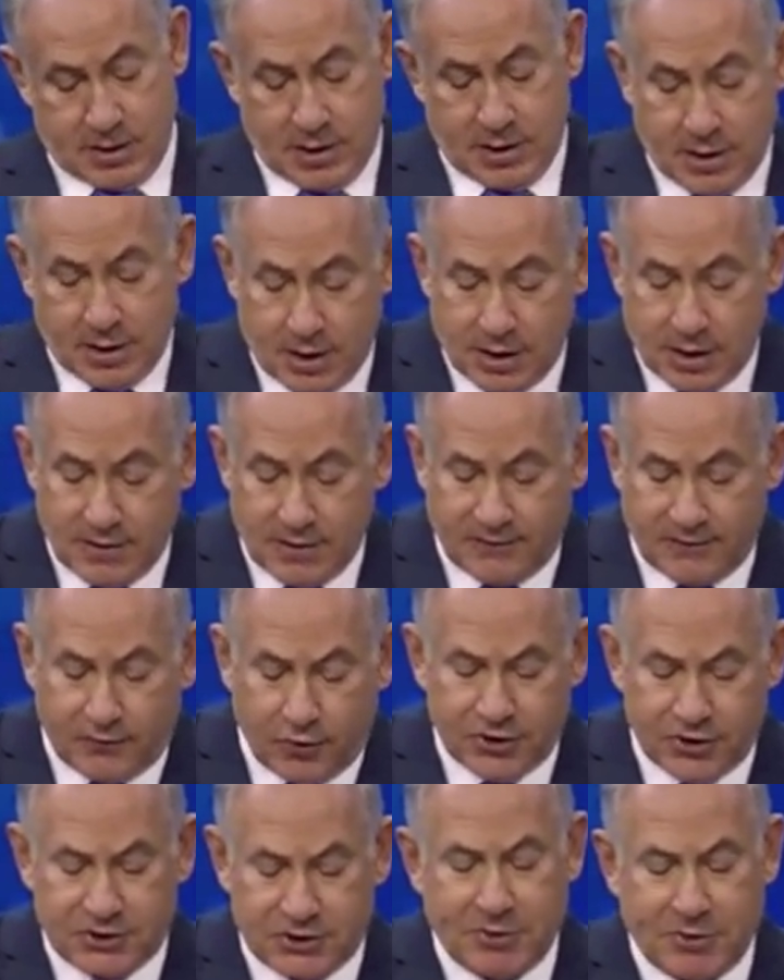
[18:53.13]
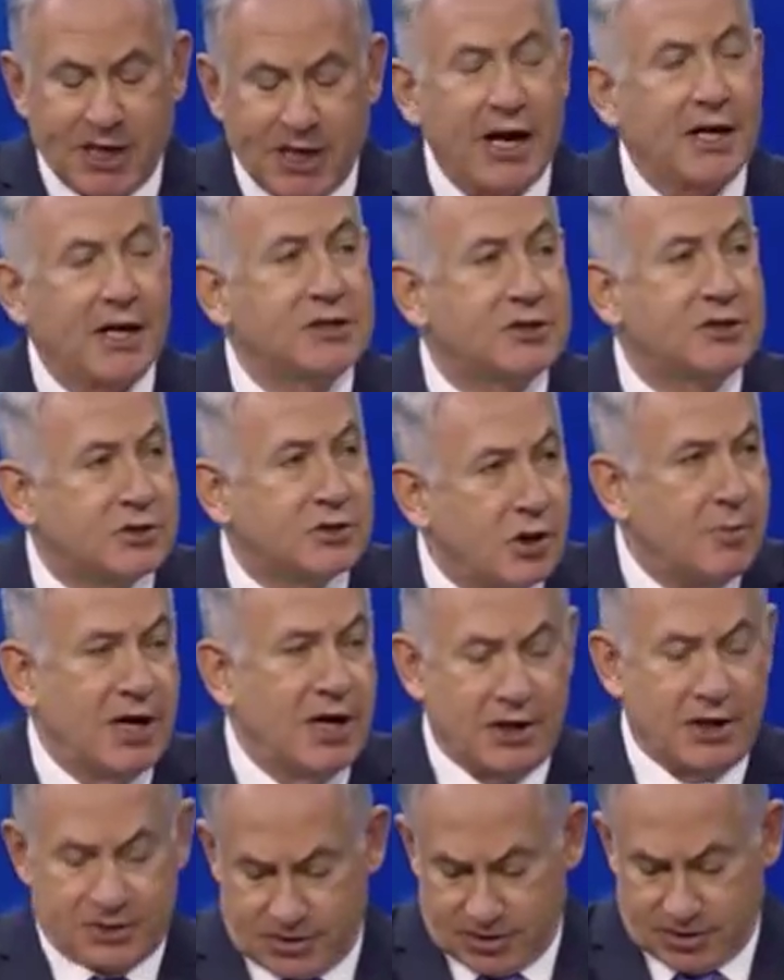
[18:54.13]
The force behind so
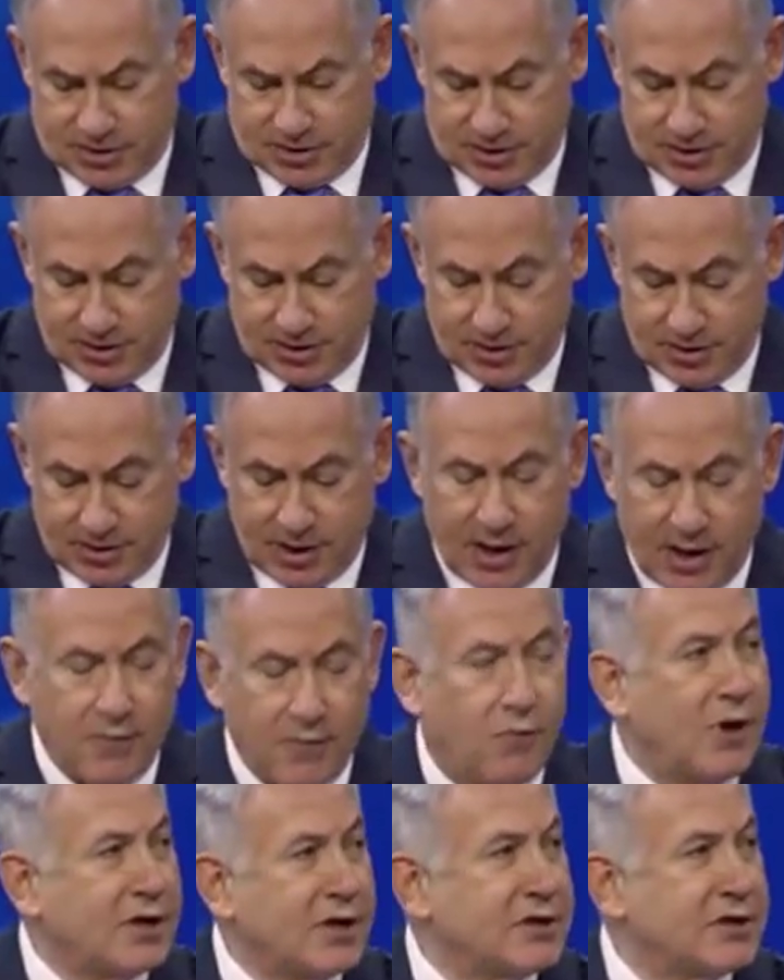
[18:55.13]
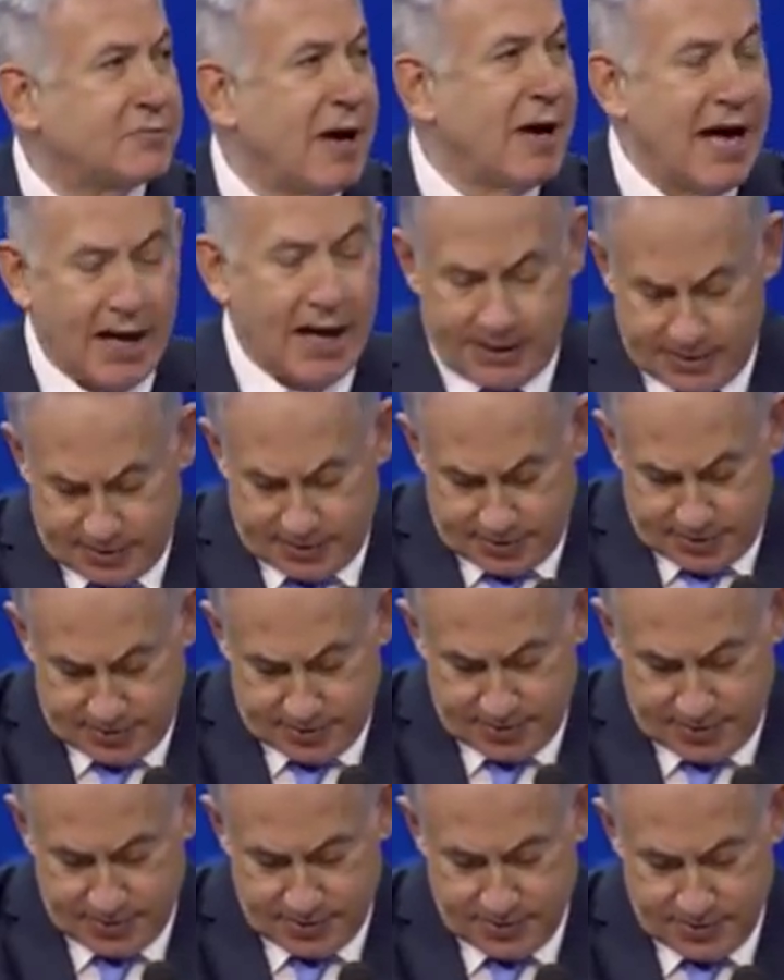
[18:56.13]
much of what is bad
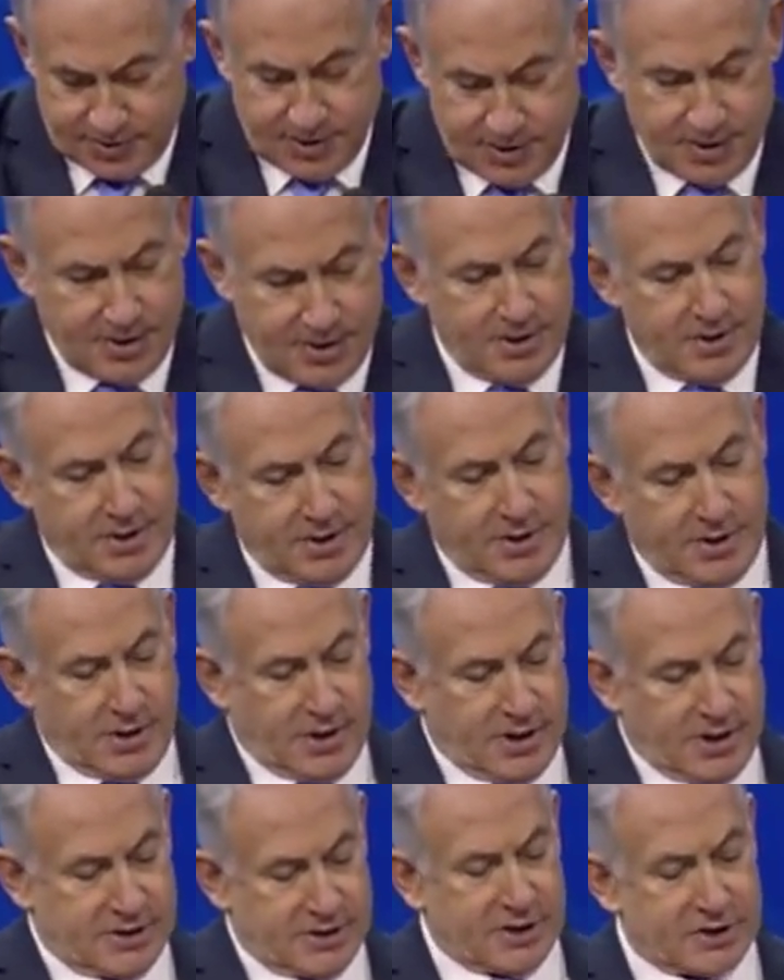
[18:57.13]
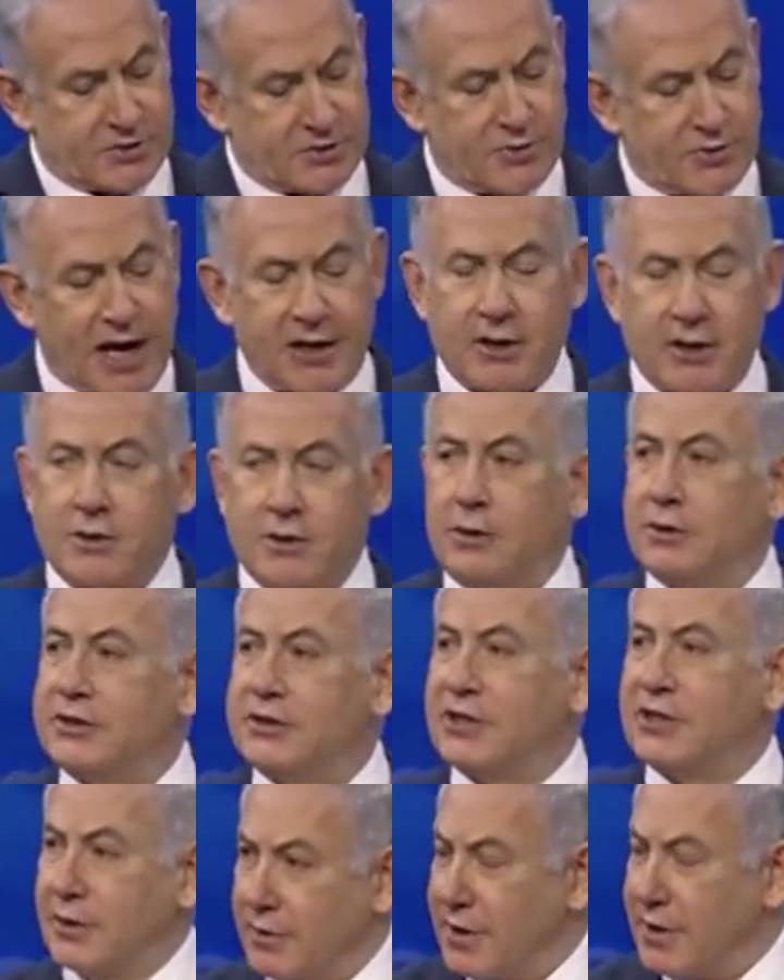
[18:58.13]
is this radical
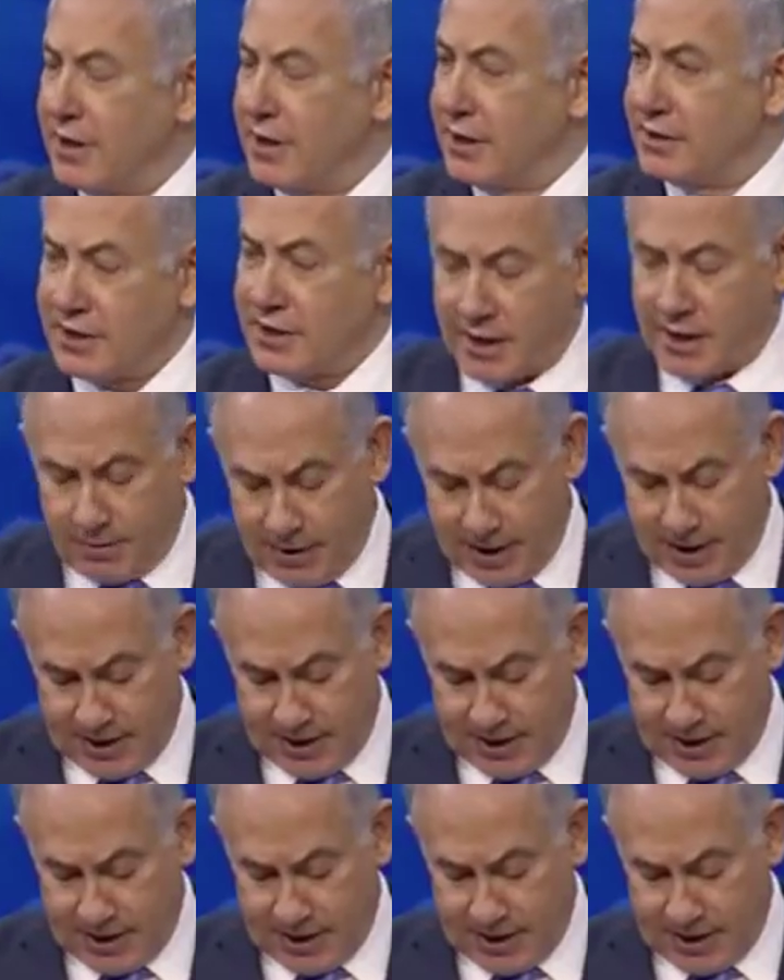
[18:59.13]
tyranny in Tehran.